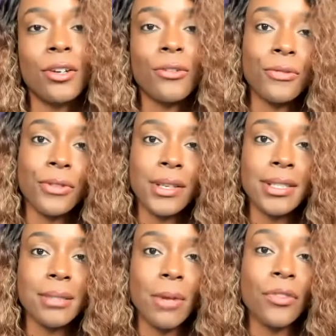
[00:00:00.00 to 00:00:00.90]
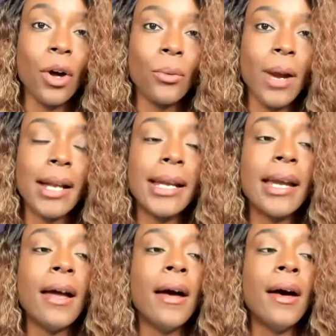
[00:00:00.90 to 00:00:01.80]
for this month already,
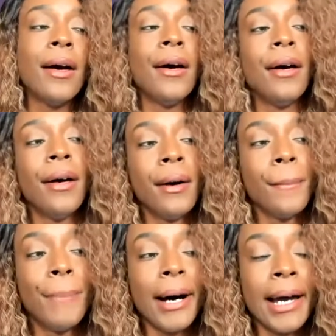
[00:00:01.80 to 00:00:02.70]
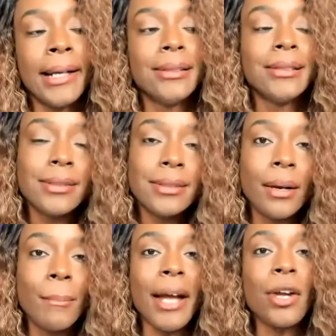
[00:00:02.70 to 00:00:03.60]
but
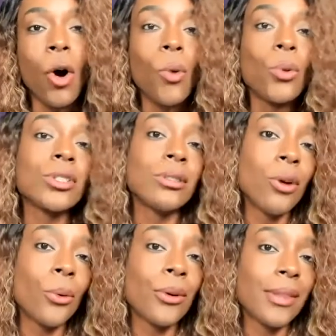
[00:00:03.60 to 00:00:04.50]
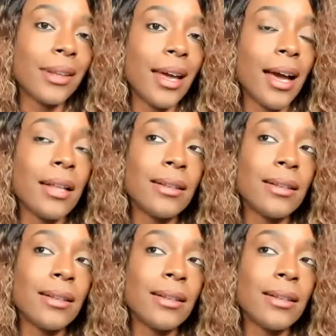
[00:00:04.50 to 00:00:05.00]
my goal was lower than that.